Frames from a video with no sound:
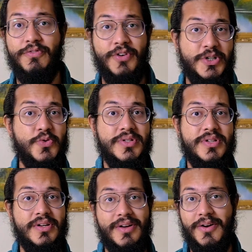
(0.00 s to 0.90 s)
French
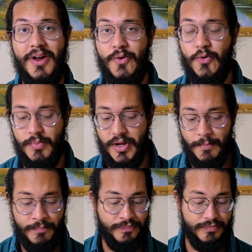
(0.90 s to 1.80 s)
cuisine in Nairobi,
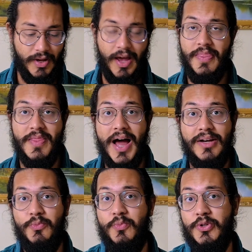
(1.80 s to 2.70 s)
and that
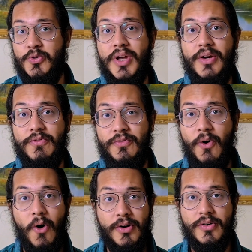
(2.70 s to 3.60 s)
you can
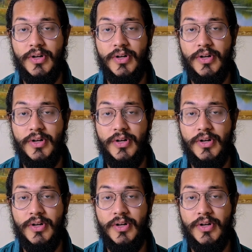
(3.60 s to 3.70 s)
order